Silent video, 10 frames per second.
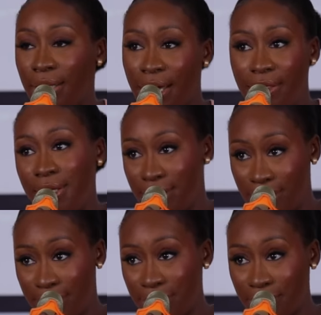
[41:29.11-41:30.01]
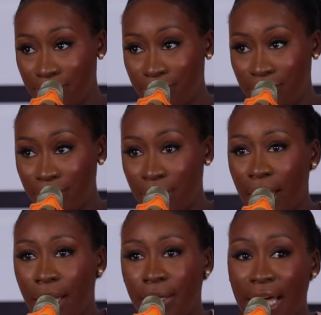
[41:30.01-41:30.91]
in their thesis.
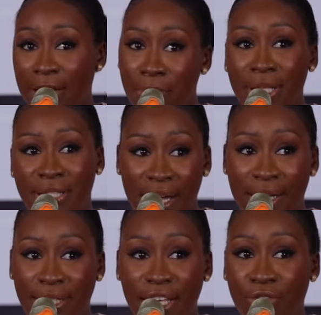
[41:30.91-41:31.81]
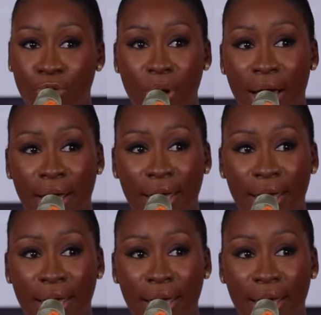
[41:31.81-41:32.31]
That means that if you